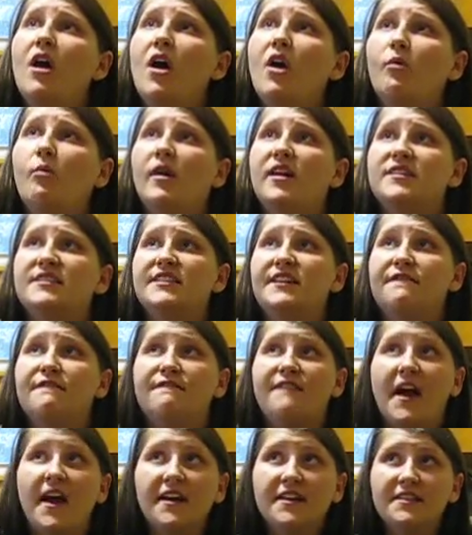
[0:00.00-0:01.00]
was
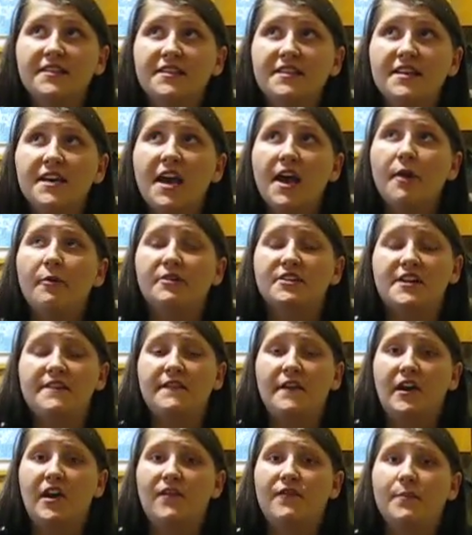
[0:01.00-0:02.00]
effect, which I
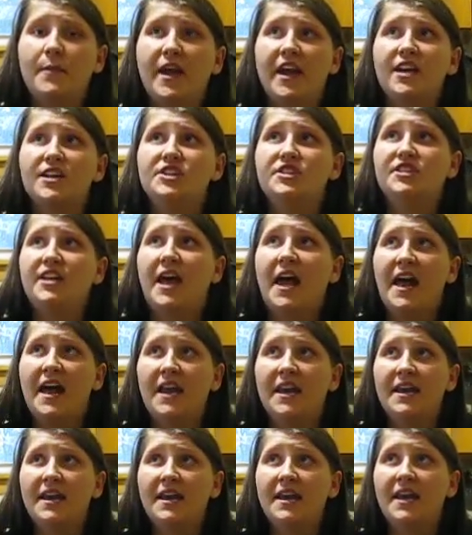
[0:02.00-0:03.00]
found on page
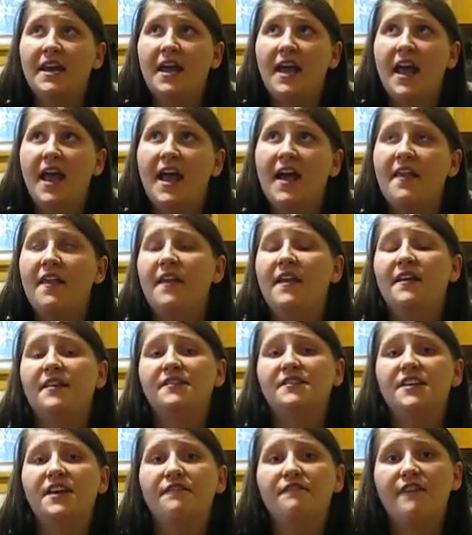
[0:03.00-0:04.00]
10.
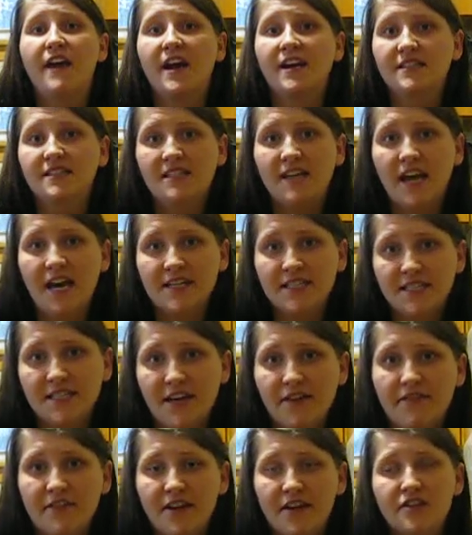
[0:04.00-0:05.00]
And effect has a
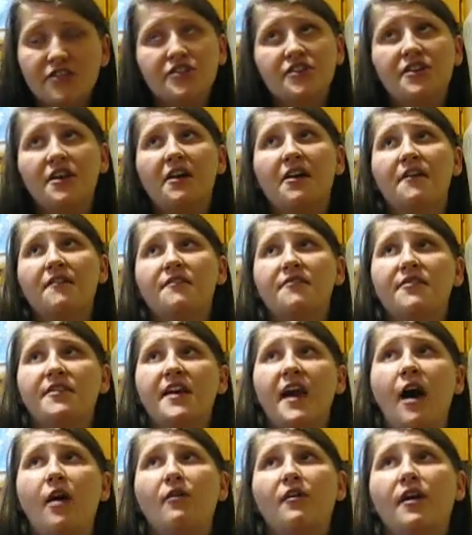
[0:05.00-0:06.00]
definition of the
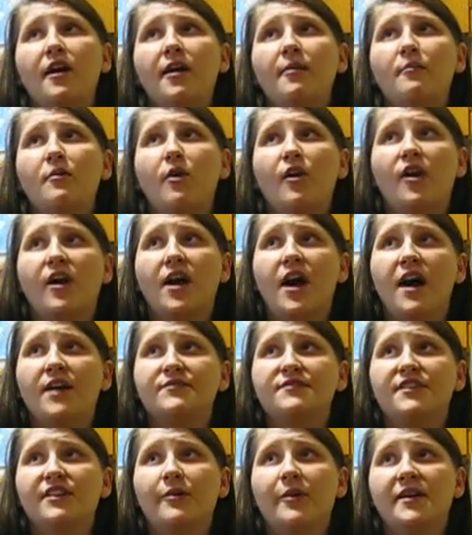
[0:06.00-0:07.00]
outcome or
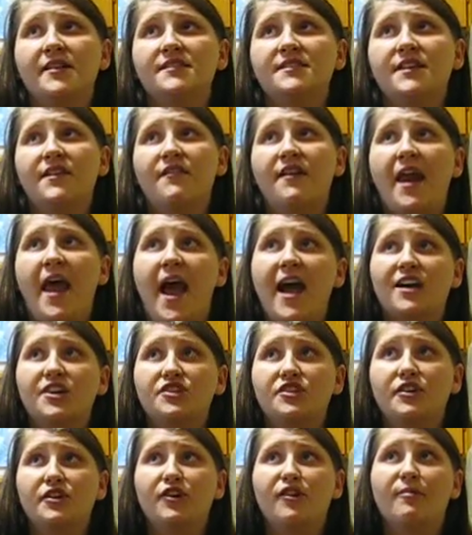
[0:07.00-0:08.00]
consequence of an
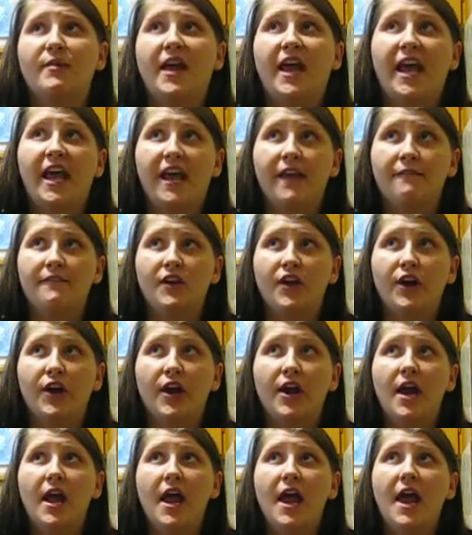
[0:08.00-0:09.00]
action or
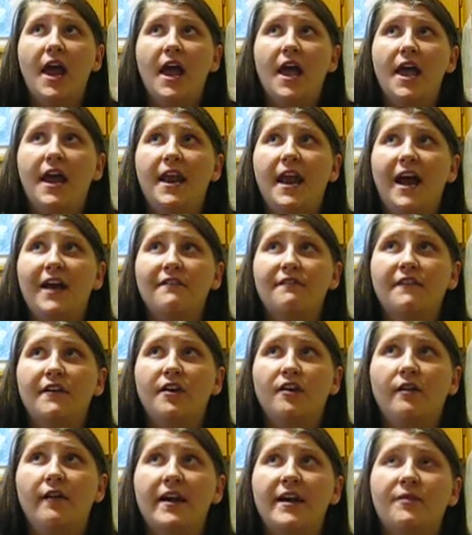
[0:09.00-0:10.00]
behavior. And I
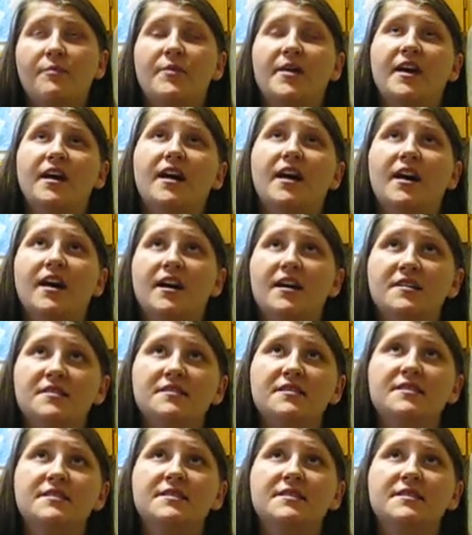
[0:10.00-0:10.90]
feel like because